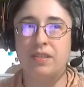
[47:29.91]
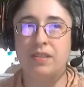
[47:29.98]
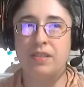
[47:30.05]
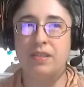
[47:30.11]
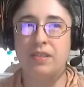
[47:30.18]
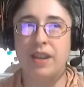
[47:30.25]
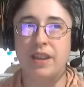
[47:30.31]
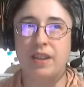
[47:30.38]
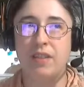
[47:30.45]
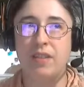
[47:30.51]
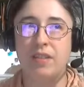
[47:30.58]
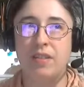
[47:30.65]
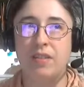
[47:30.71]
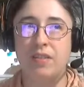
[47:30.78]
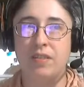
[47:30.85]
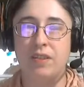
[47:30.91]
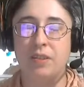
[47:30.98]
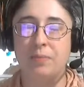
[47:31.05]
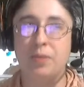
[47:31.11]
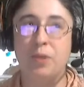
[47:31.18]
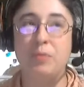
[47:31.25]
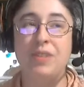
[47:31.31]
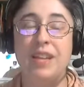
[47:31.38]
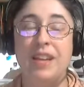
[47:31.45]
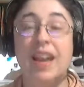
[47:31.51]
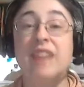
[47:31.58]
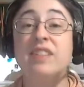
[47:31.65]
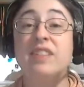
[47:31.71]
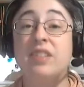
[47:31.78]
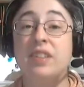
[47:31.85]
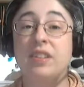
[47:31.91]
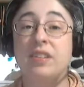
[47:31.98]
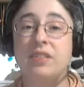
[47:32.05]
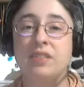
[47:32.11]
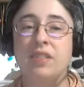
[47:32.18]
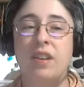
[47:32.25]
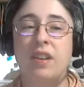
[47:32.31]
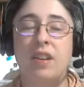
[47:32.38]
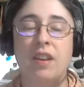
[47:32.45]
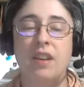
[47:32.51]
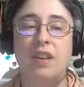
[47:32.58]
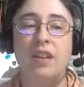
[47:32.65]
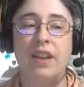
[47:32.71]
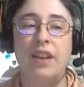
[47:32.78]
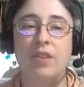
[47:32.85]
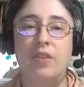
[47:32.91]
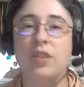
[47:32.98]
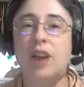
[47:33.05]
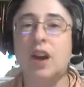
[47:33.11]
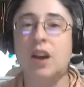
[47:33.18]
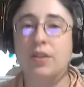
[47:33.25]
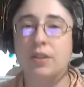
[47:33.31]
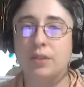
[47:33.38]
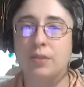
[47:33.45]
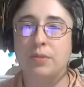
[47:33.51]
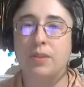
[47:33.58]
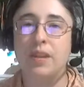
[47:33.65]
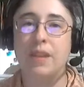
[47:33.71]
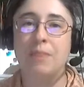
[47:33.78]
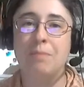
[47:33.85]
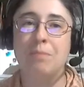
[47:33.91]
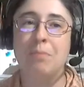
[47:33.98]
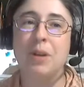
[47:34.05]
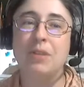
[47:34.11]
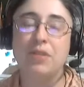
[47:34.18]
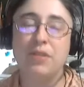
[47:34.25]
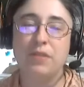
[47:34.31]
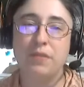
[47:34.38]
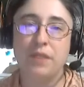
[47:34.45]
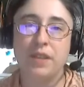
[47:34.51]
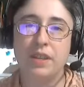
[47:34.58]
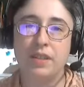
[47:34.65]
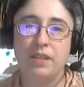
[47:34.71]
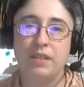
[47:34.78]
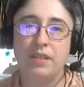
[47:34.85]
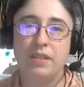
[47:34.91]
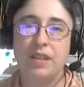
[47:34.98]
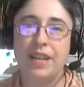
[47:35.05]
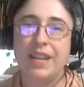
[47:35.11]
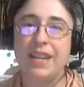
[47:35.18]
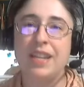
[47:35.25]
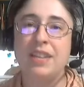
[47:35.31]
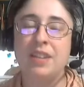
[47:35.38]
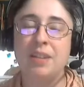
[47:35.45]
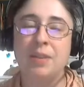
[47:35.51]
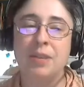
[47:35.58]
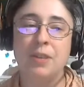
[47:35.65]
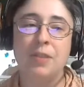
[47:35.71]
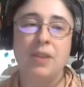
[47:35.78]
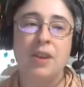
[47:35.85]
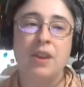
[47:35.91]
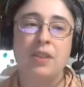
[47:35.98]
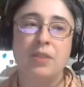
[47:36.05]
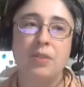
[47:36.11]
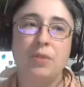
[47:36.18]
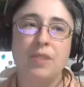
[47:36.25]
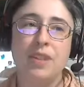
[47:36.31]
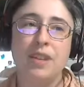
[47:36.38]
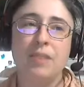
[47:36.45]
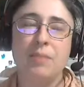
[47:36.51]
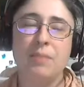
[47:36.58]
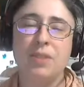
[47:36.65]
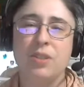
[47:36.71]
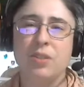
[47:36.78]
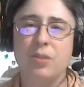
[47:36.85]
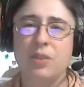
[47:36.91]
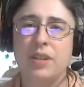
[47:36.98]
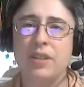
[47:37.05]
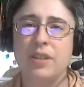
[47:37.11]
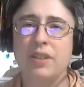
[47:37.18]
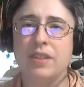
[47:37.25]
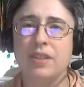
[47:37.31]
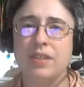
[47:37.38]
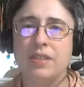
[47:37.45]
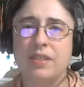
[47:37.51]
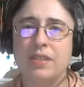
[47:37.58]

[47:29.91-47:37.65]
like, or don't take entities like Kotaku, like BuzzFeed, like EW. Don't take them as authorities on this.